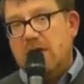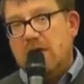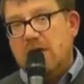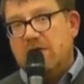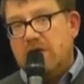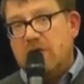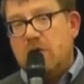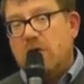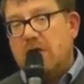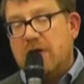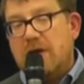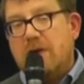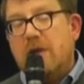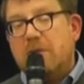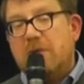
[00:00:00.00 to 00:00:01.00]
If they're not
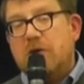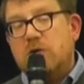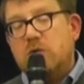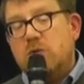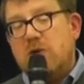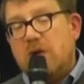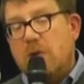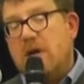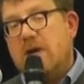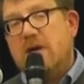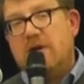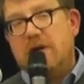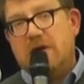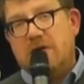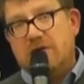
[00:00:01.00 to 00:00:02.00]
going to, because we weren't
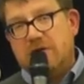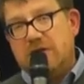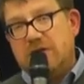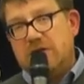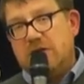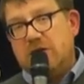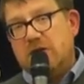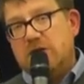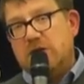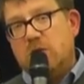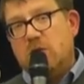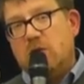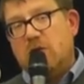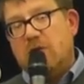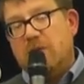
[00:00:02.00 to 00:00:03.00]
going after these Nazi
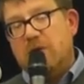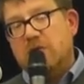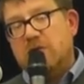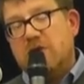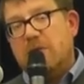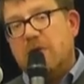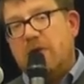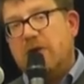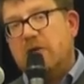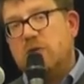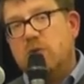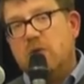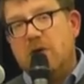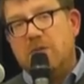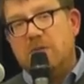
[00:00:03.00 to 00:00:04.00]
war criminals, the
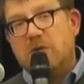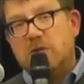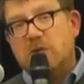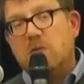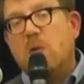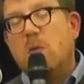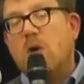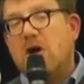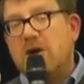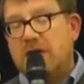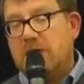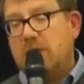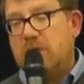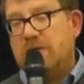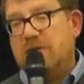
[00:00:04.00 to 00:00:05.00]
Americans weren't, because we were
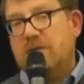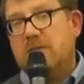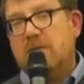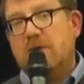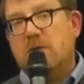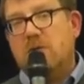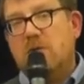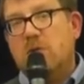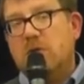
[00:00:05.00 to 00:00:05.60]
working with them. We